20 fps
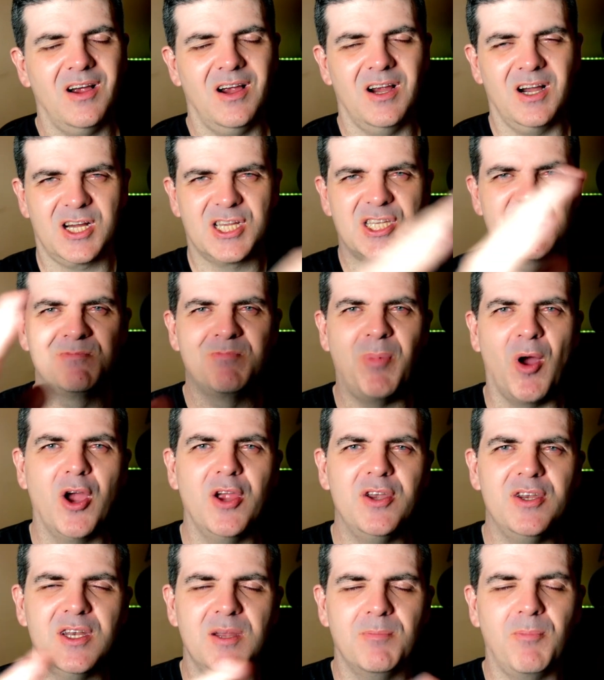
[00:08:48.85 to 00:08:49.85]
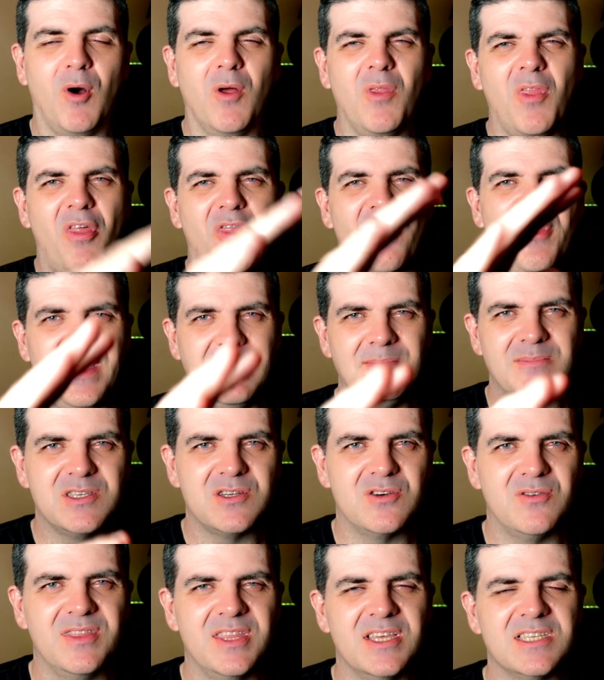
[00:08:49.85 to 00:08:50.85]
are expounding upon the themes
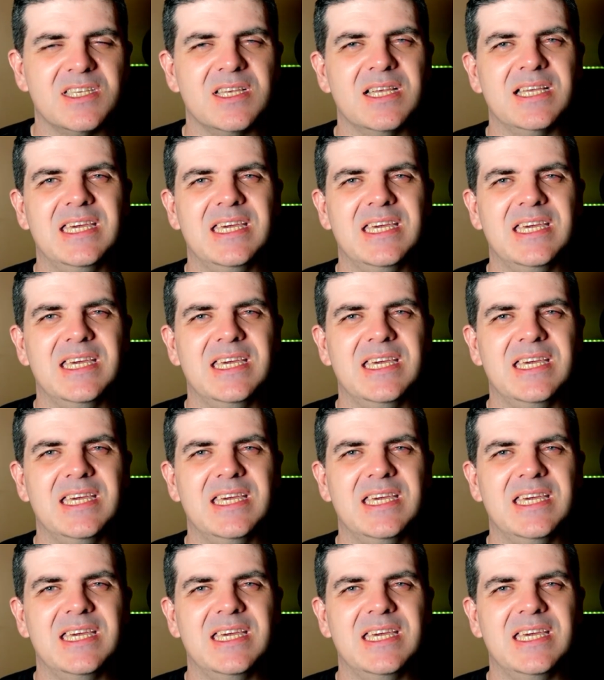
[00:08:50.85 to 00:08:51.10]
that are in this,